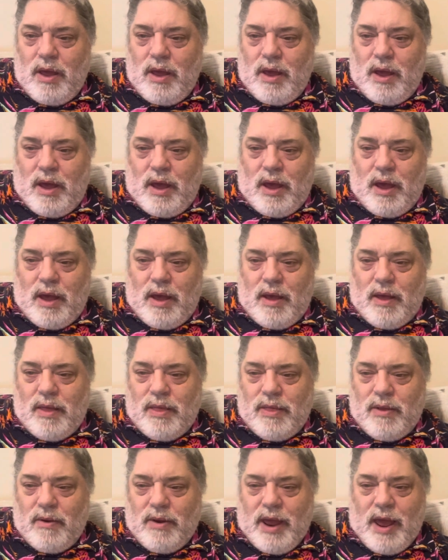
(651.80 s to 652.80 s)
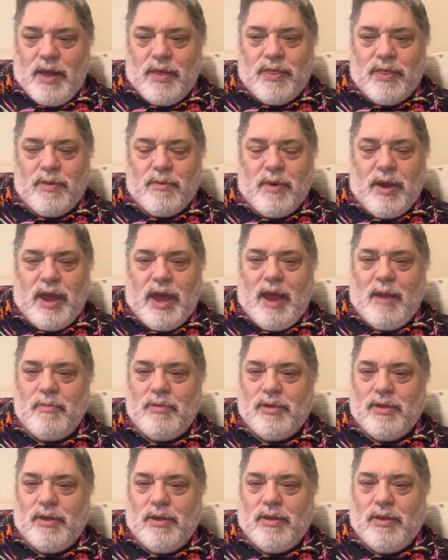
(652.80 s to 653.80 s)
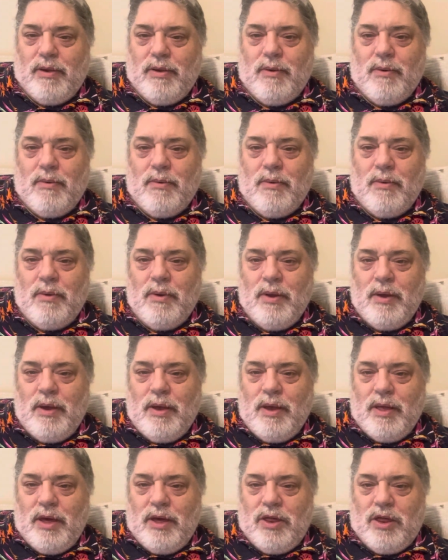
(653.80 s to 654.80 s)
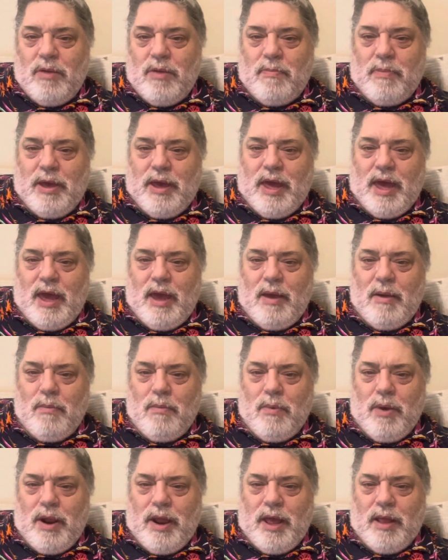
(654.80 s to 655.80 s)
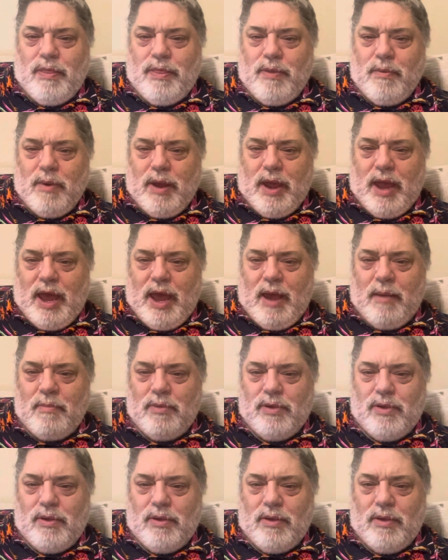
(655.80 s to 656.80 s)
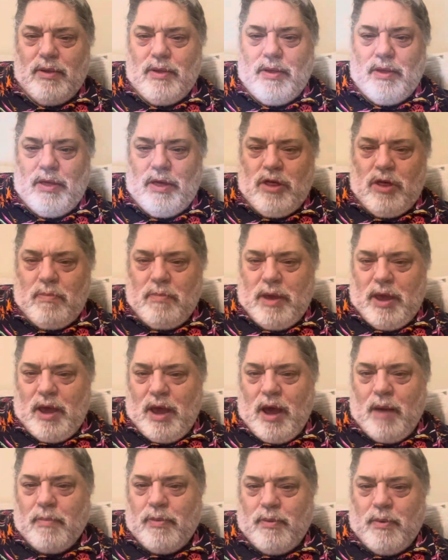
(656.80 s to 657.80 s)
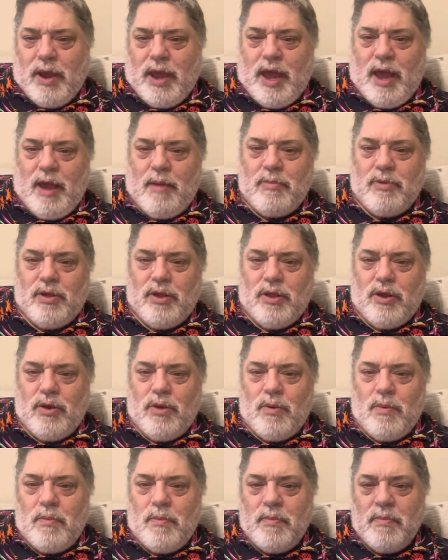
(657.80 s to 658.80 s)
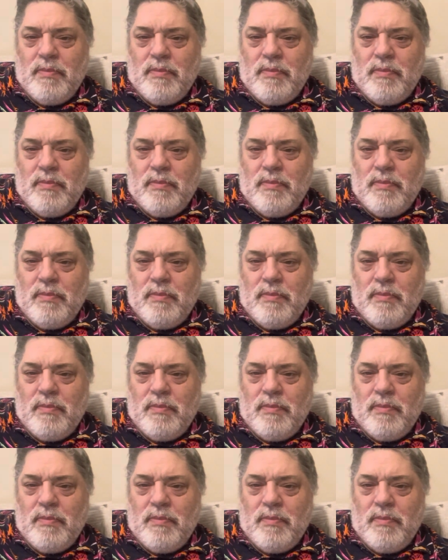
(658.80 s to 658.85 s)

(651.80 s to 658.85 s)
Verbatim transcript: Uh, they're down three games to two. They should be game, winning three games. They should be up three games to two.